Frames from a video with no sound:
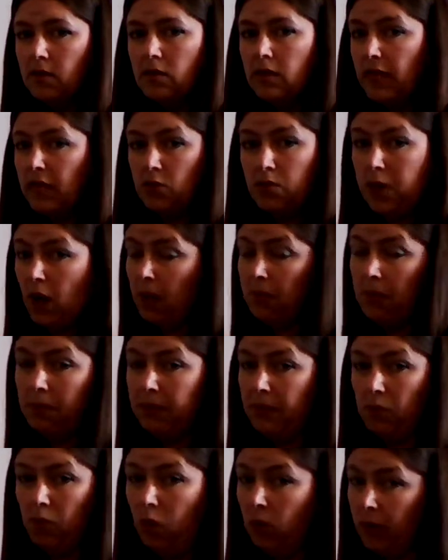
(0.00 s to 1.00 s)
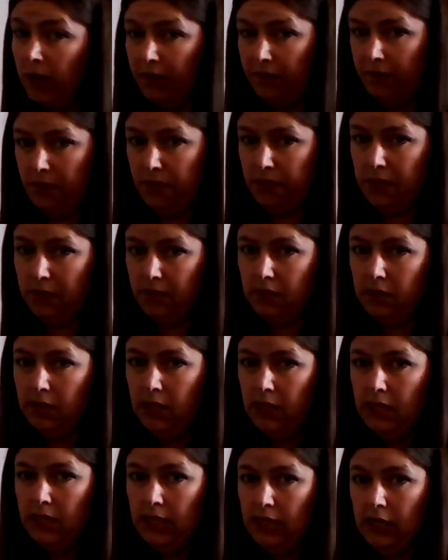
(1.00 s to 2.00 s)
they probably won't have you round.
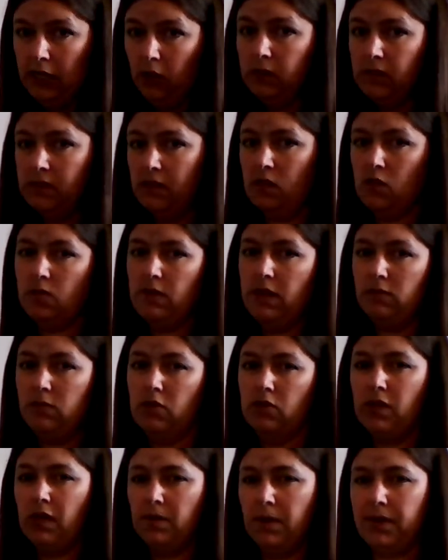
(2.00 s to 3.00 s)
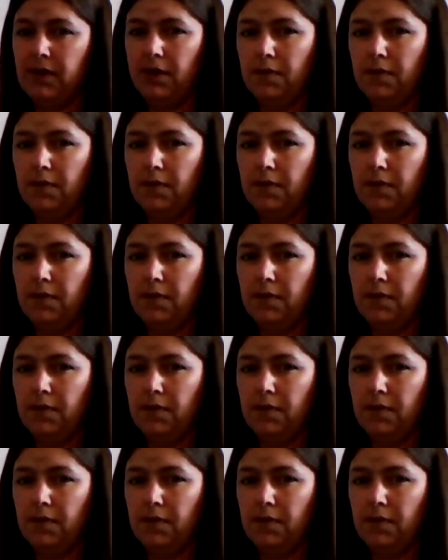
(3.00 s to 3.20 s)
It only said to round when you're talking about the